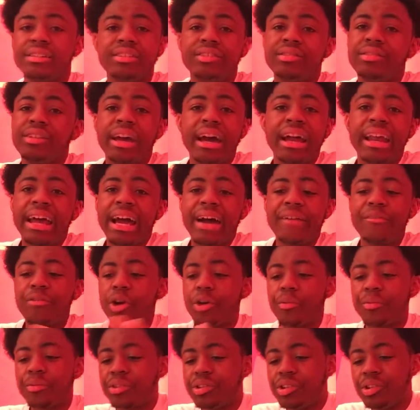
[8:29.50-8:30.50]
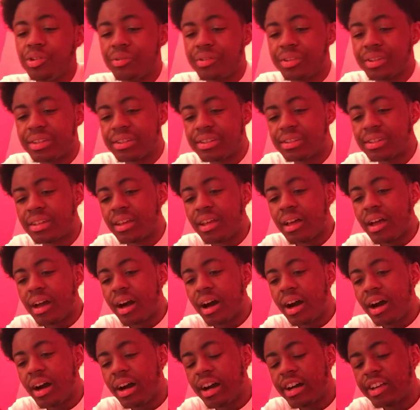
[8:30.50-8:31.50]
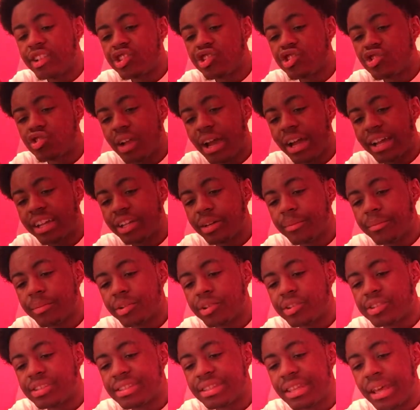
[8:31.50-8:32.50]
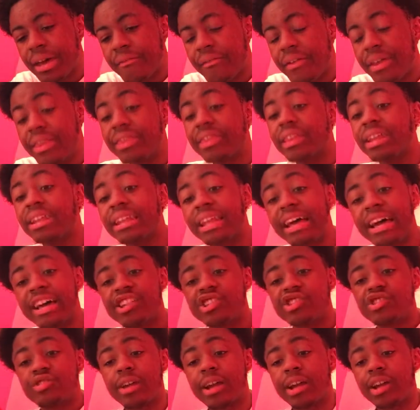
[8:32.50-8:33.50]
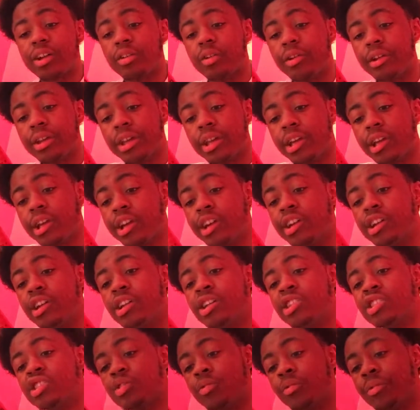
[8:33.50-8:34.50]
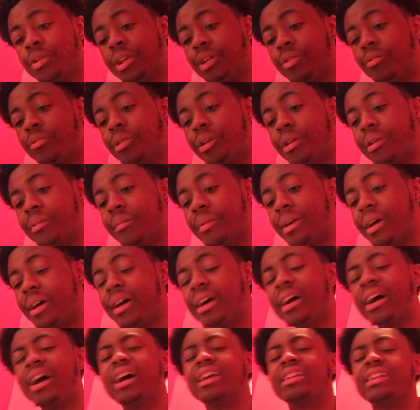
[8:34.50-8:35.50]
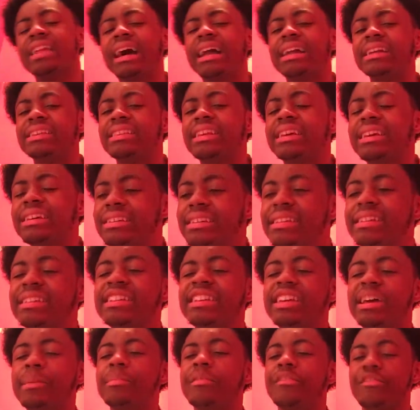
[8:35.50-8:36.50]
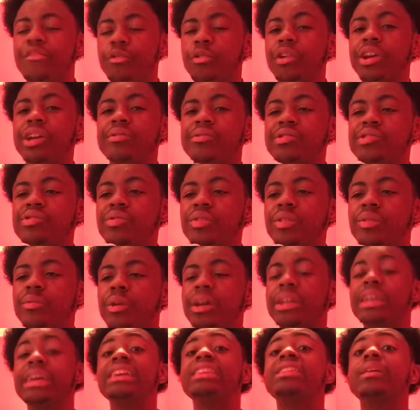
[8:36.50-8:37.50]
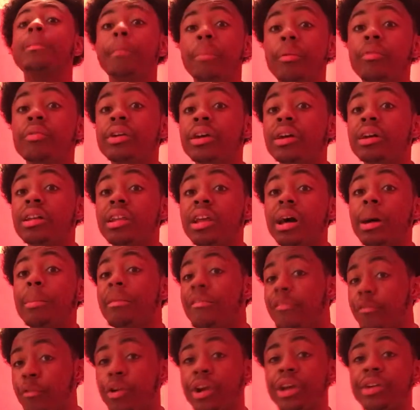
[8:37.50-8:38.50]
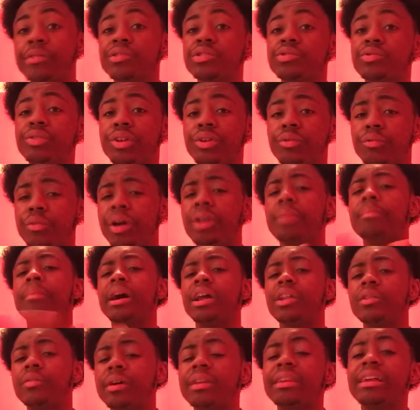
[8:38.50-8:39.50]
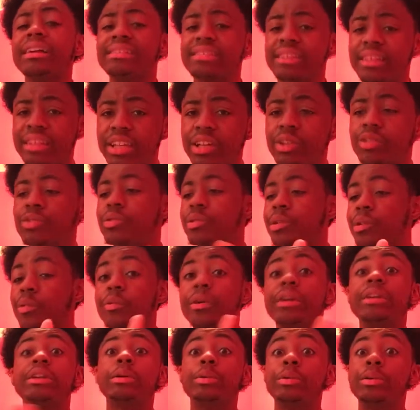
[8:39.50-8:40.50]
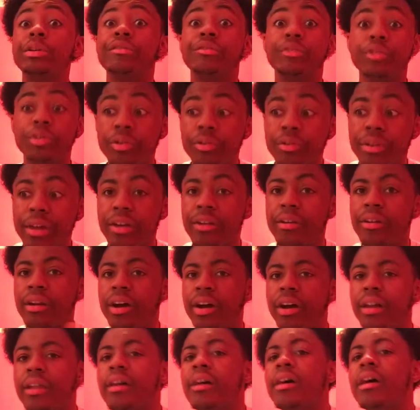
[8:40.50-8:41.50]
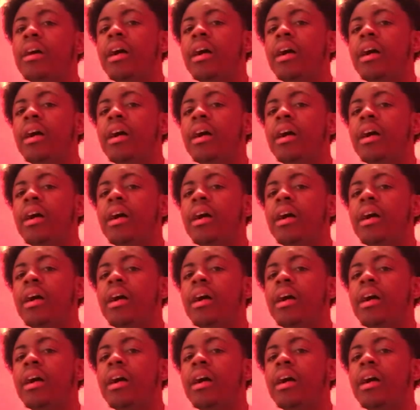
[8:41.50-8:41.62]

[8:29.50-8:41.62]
you gotta have heart when you're doing this. Uh, track number seven, the last track on here, 21, man. A lot of things he did before he was 21. He had the Booty Club before he was 21. By the way, that's illegal 21. Don't know if you know that or not.